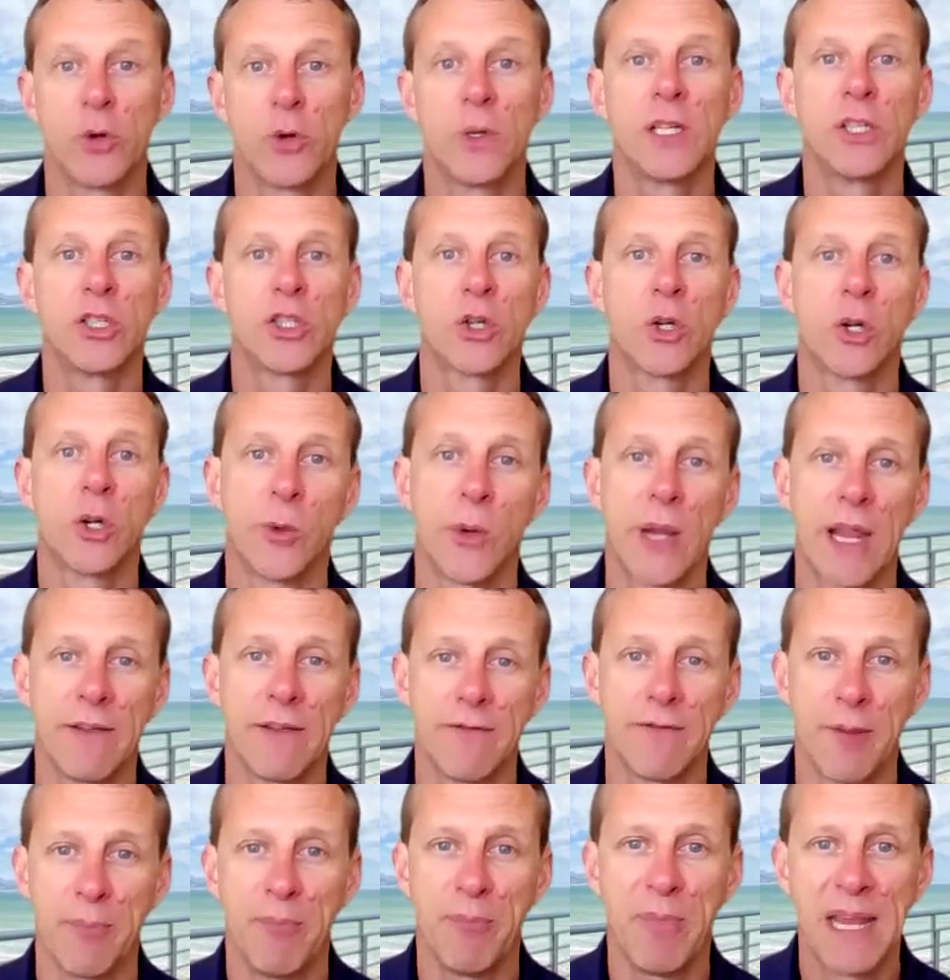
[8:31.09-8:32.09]
to ensure we
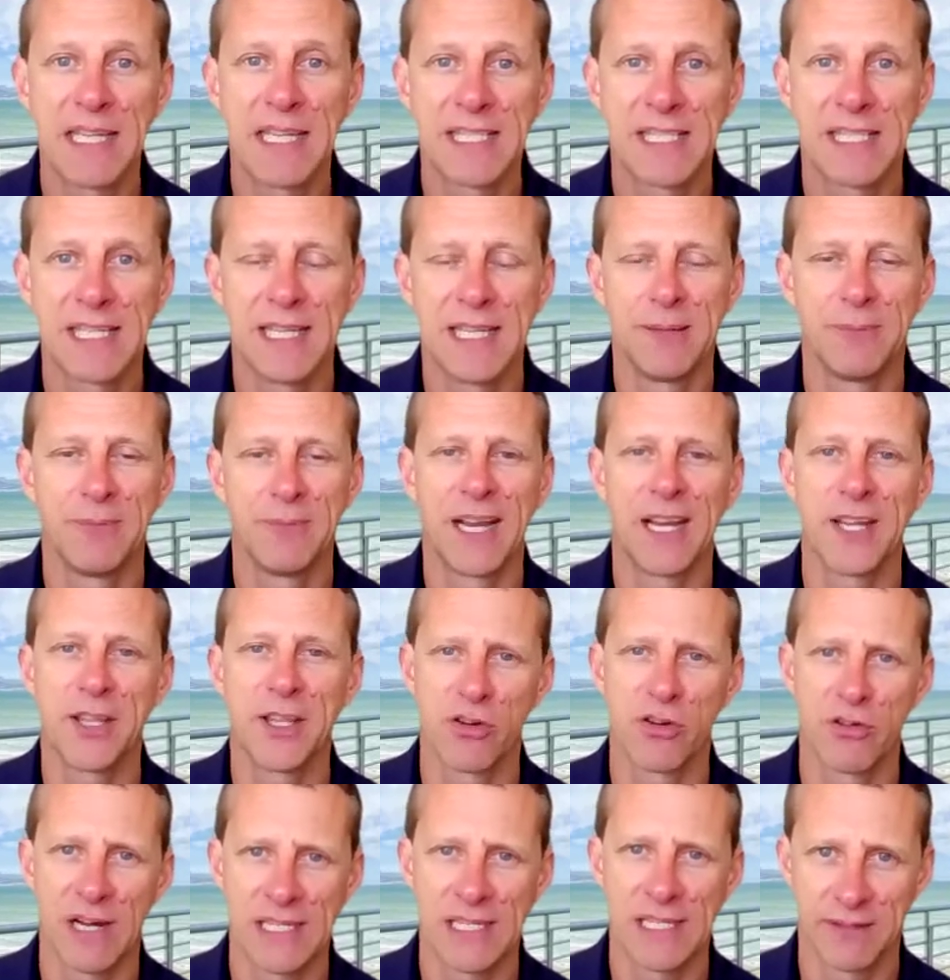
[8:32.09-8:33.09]
have the best team
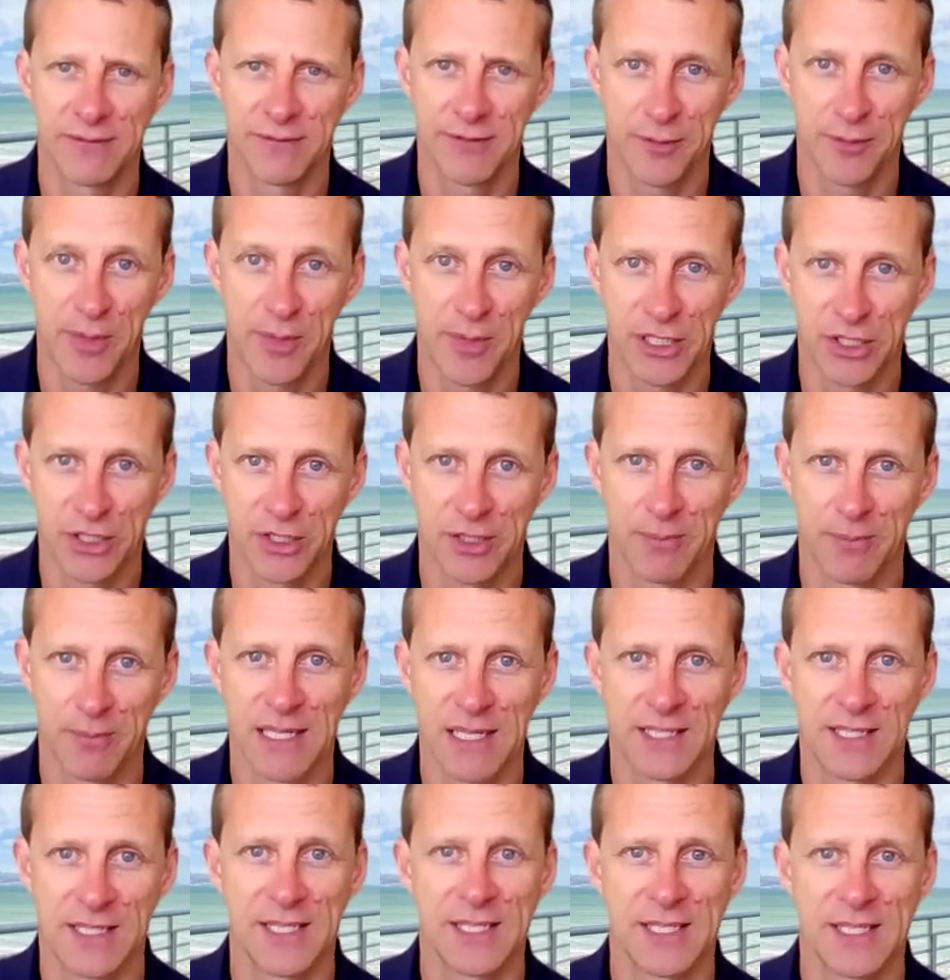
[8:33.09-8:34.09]
and the right information to
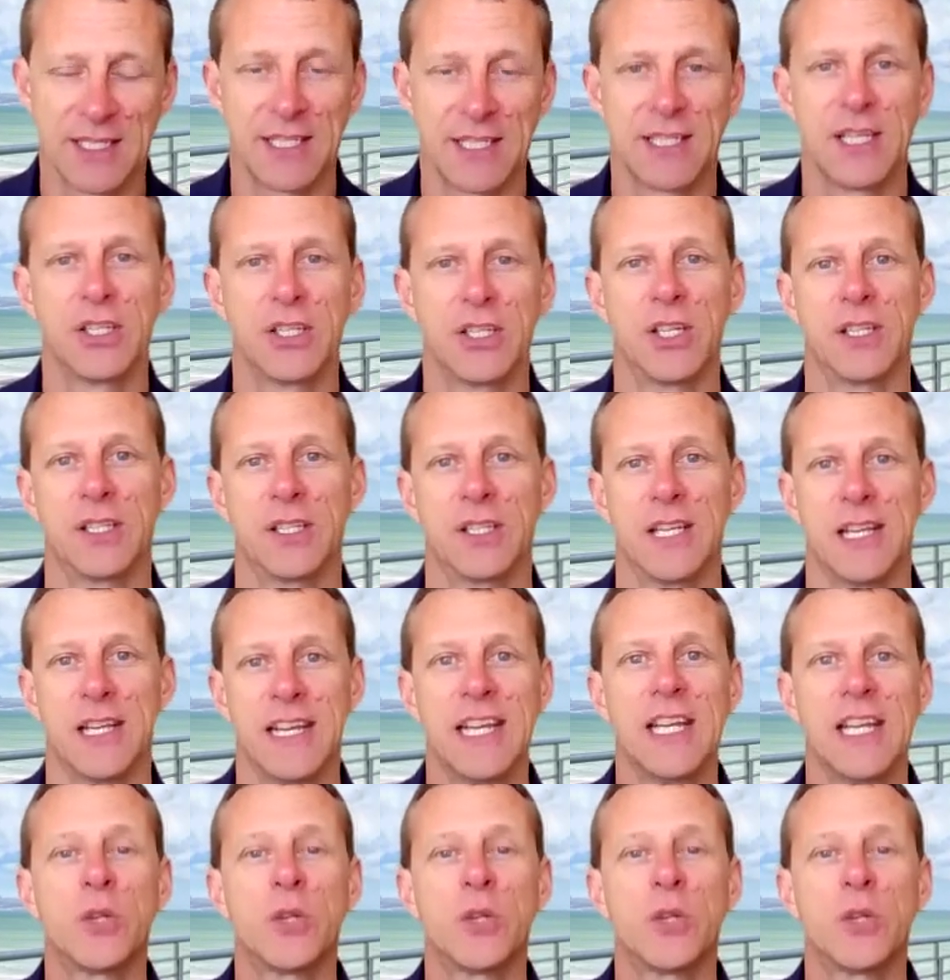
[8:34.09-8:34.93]
make these decisions.